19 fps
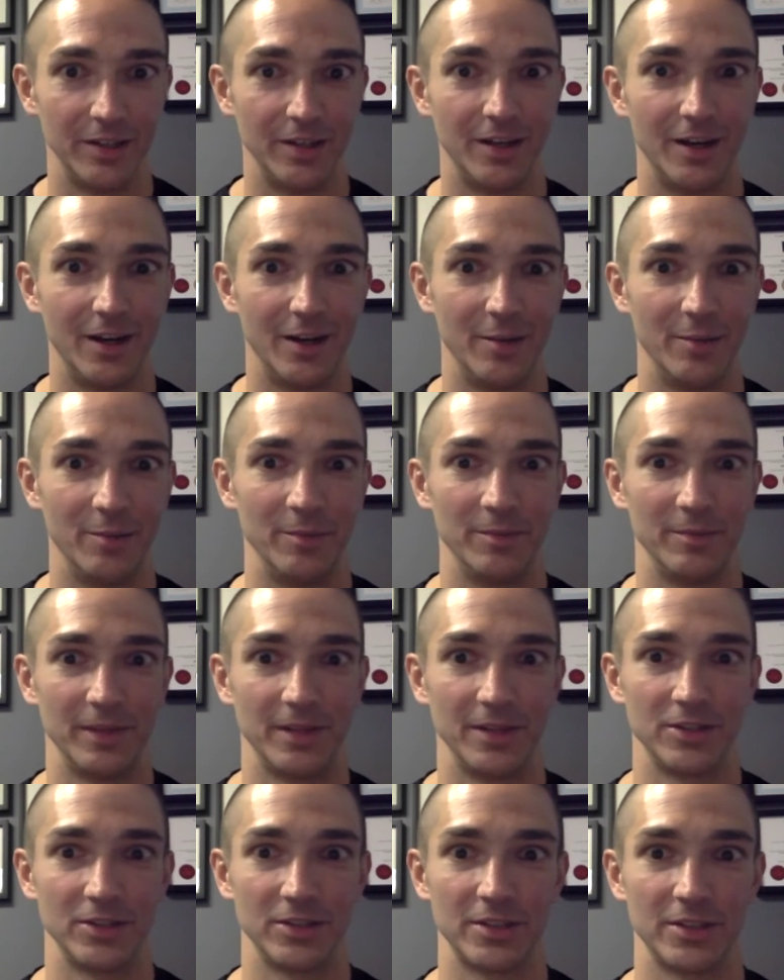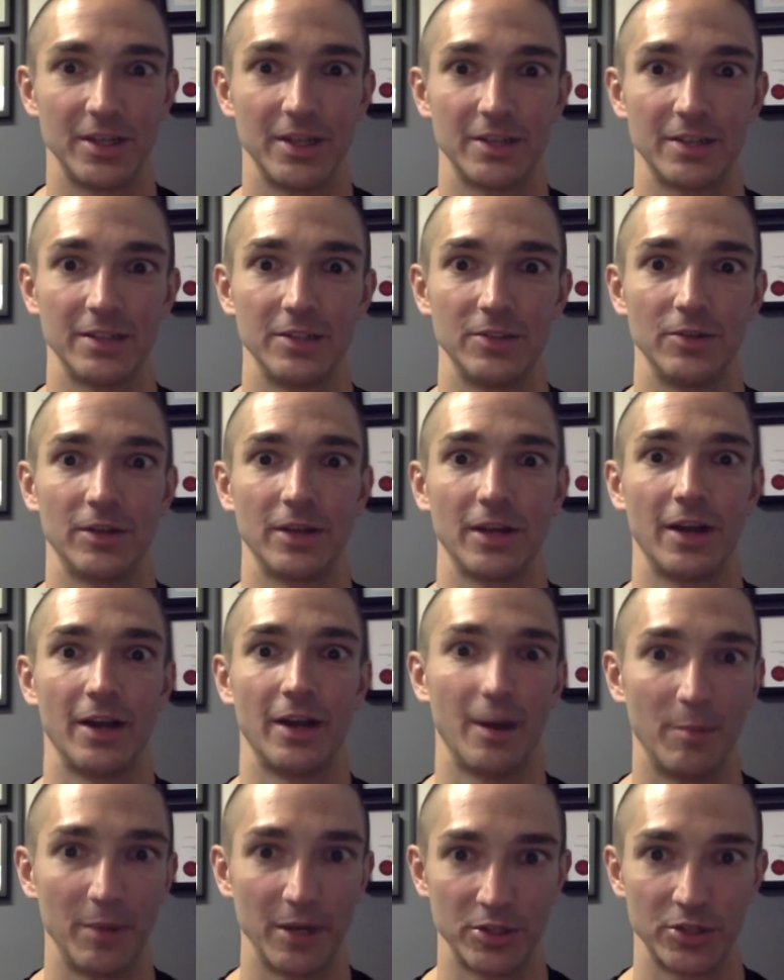That just takes into account
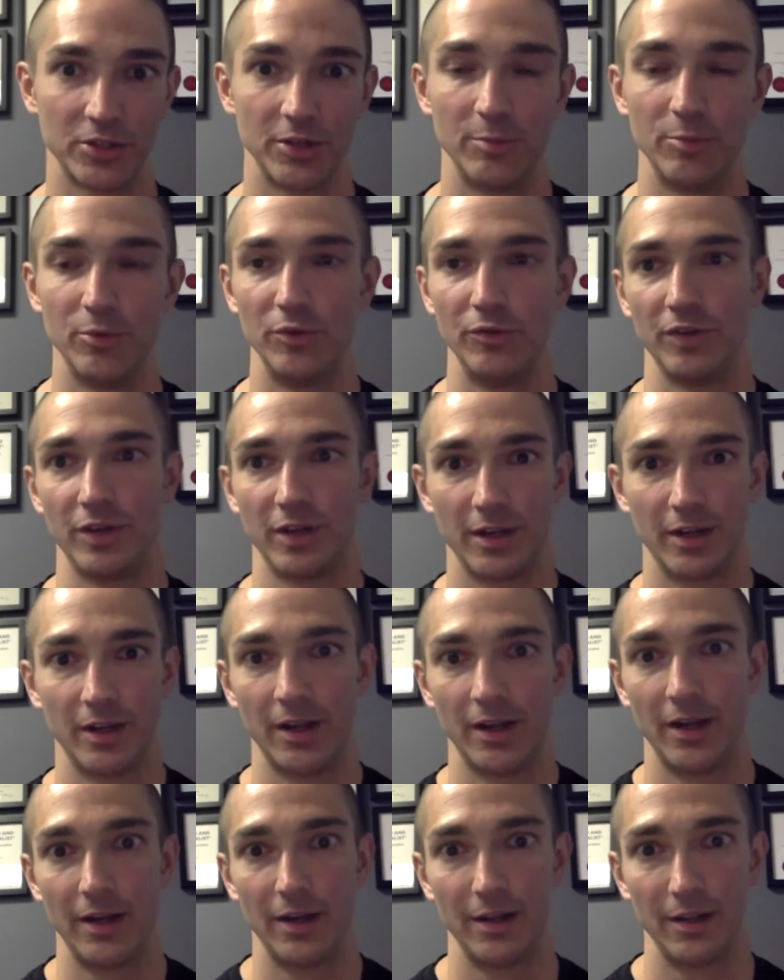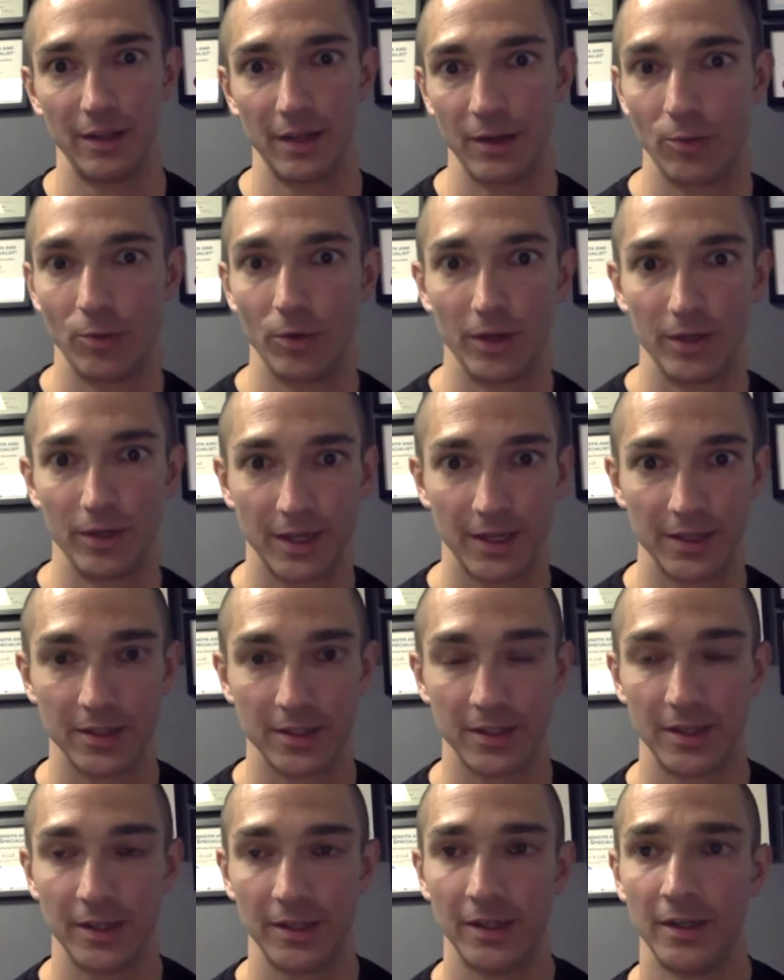how much they're moving and at like what
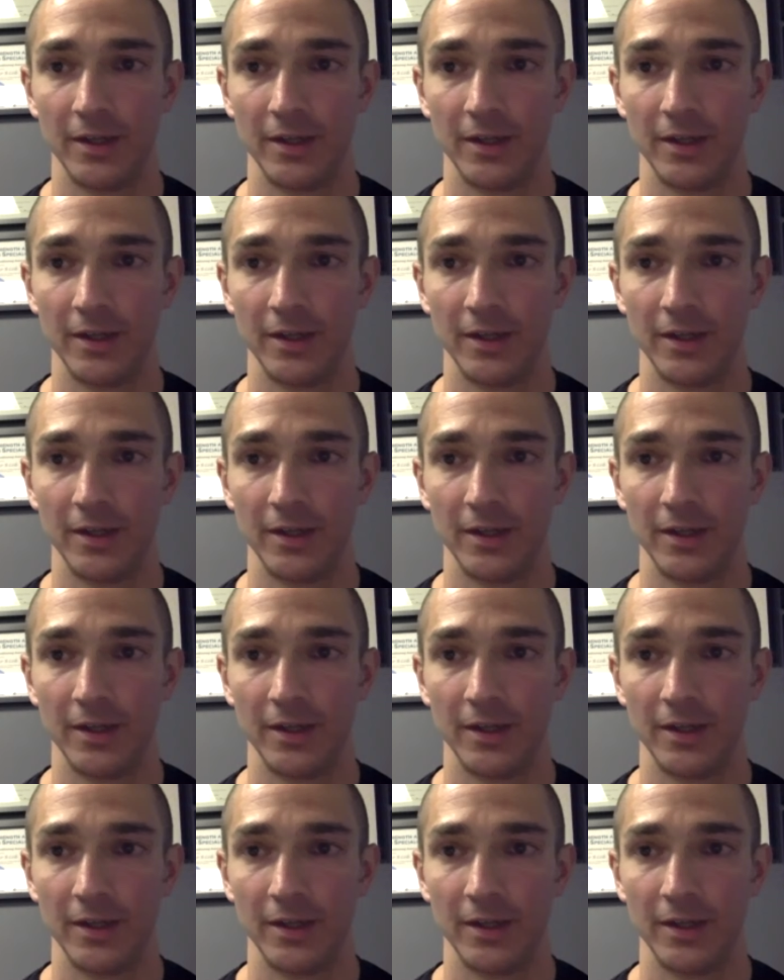intensity.